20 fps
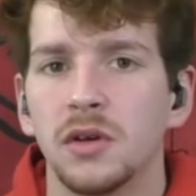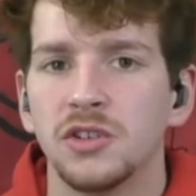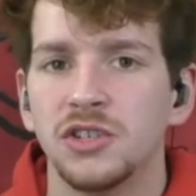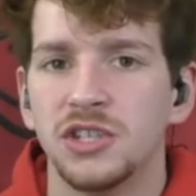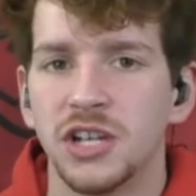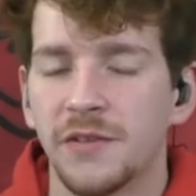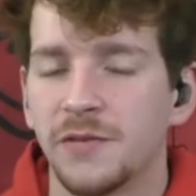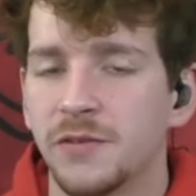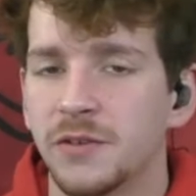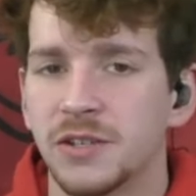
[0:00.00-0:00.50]

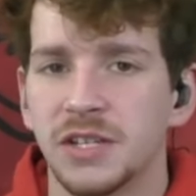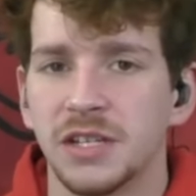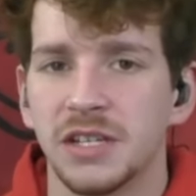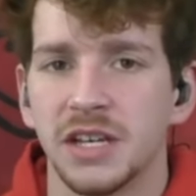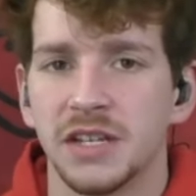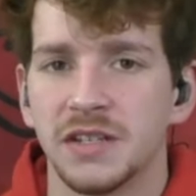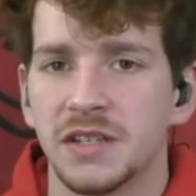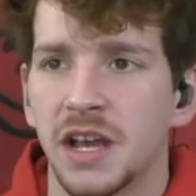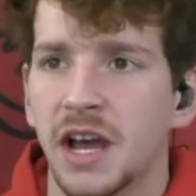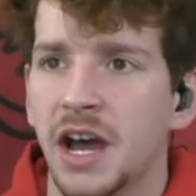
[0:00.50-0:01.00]
Jefferson
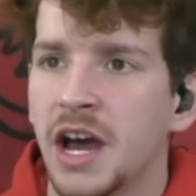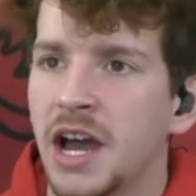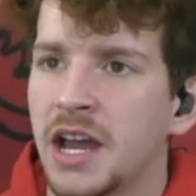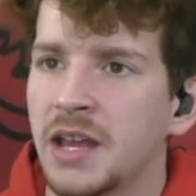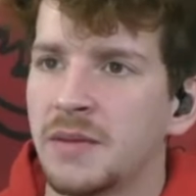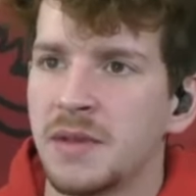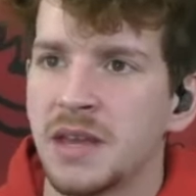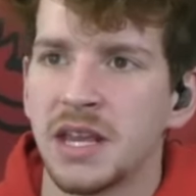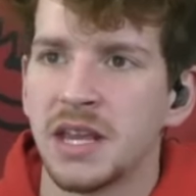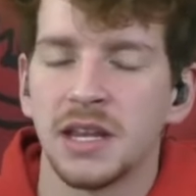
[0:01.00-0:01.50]
does. Are
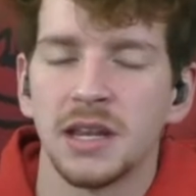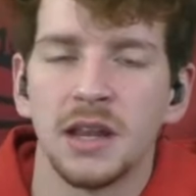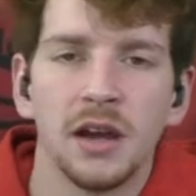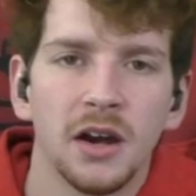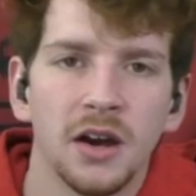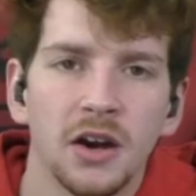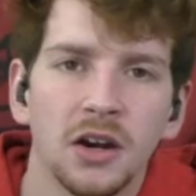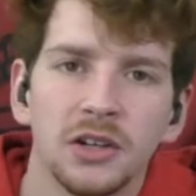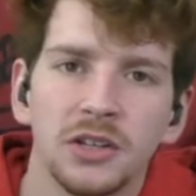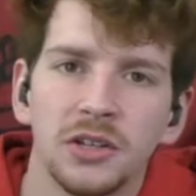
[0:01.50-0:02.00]

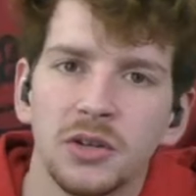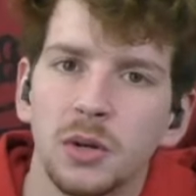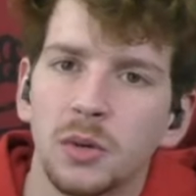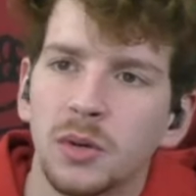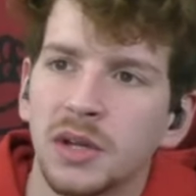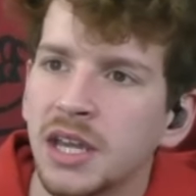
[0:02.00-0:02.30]
you